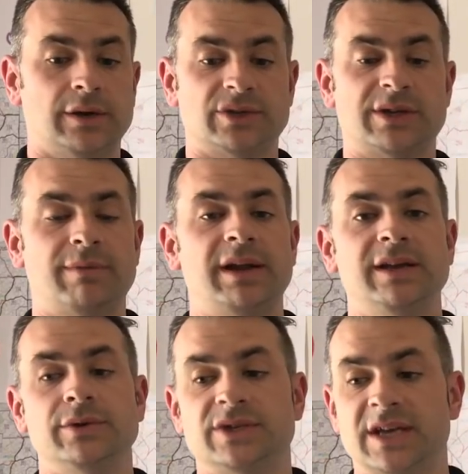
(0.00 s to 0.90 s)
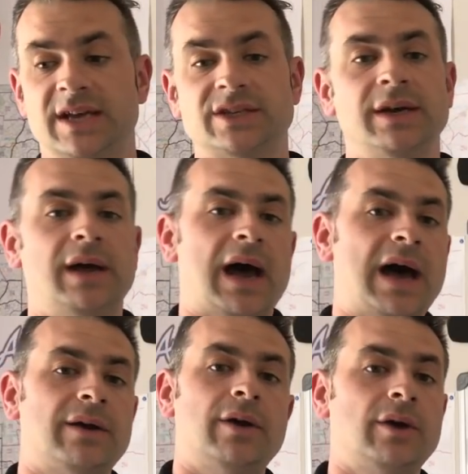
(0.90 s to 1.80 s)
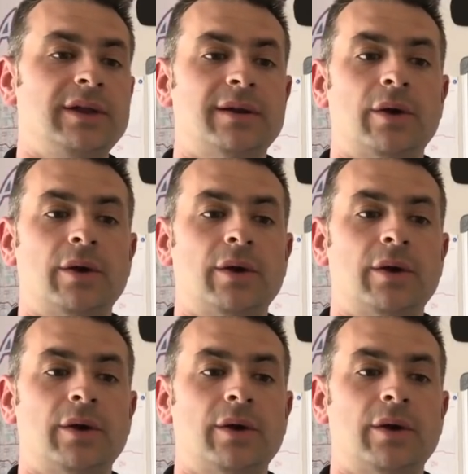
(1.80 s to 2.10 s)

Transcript: somebody who says, I don't know,